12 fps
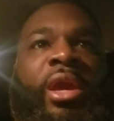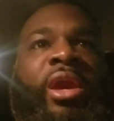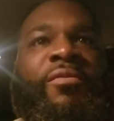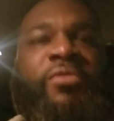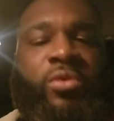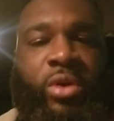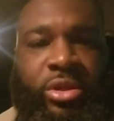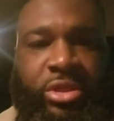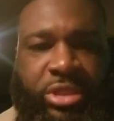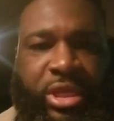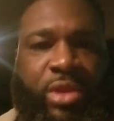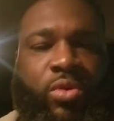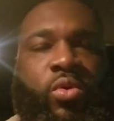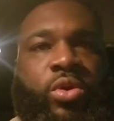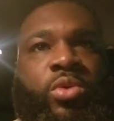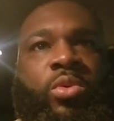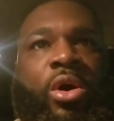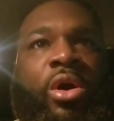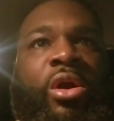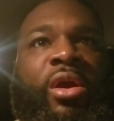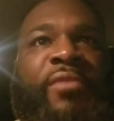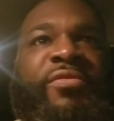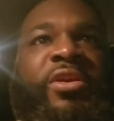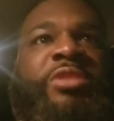if you don't understand who you are,
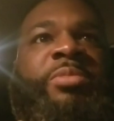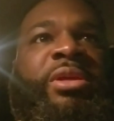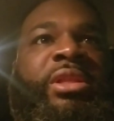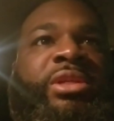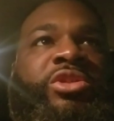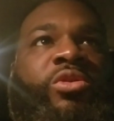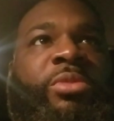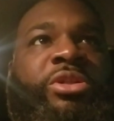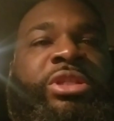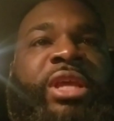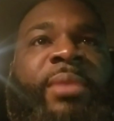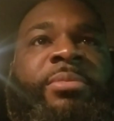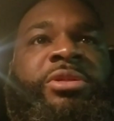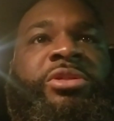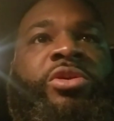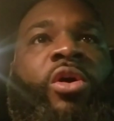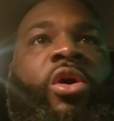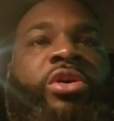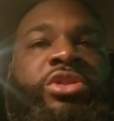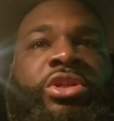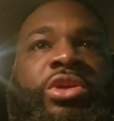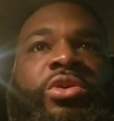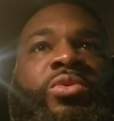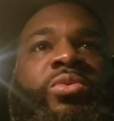if there's been so much damage that's caused to
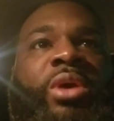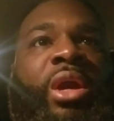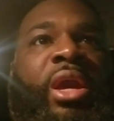you